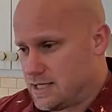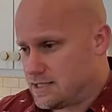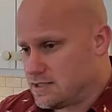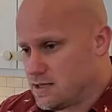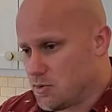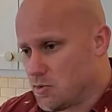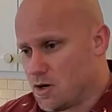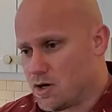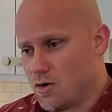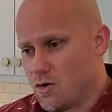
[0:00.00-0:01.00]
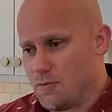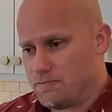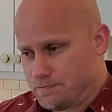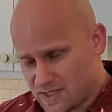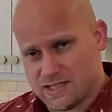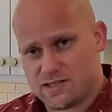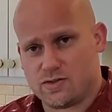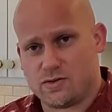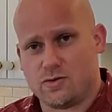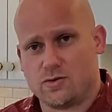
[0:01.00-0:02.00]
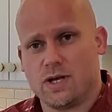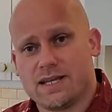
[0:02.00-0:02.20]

Its number one goal is to